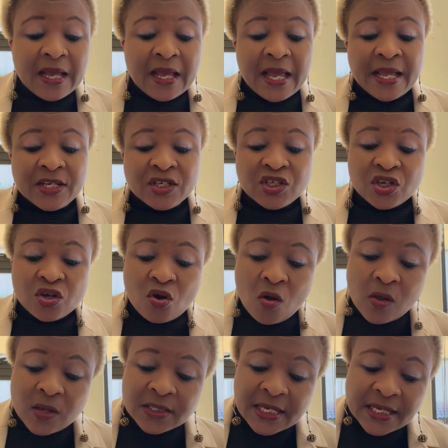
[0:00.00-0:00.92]
and she
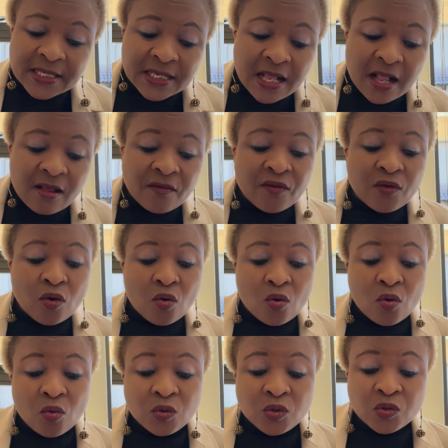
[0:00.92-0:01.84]
calls herself your
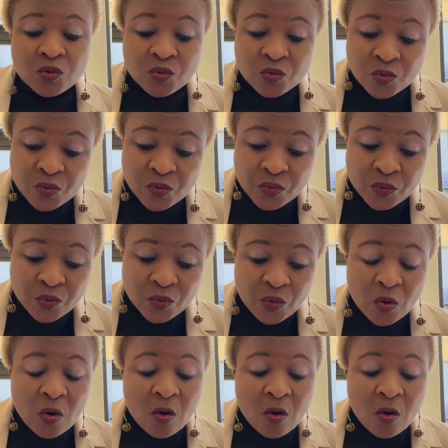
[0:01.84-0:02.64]
go-to guru